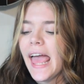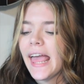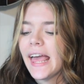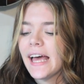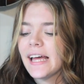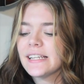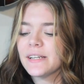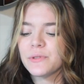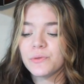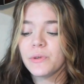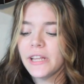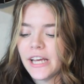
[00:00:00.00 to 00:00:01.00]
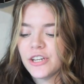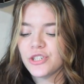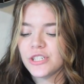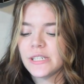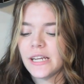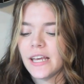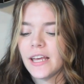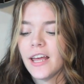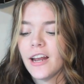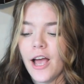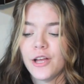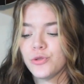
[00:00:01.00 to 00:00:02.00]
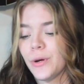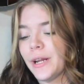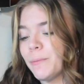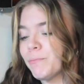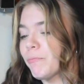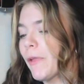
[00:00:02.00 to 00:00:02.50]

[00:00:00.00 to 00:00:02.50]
and it was really interesting, and I enjoyed it.